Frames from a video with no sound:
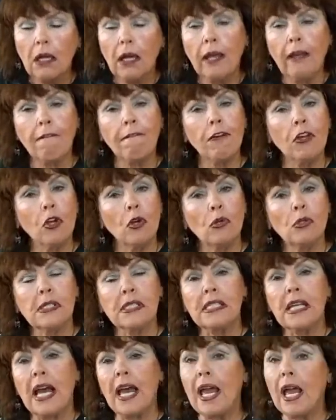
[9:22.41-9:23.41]
if you
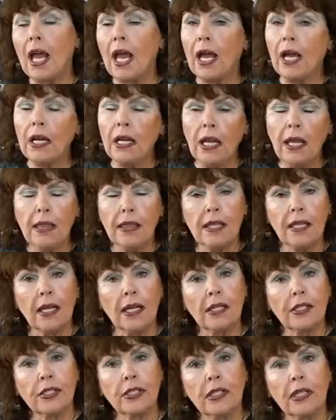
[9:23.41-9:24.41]
say
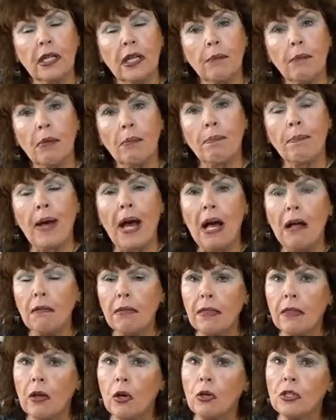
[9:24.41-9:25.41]
anything to him
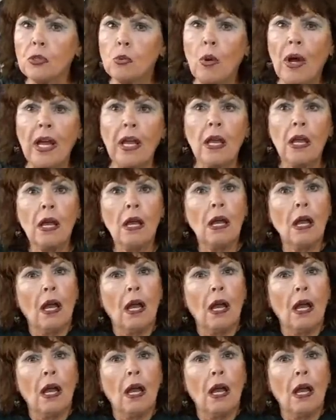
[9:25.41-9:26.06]
about those, why,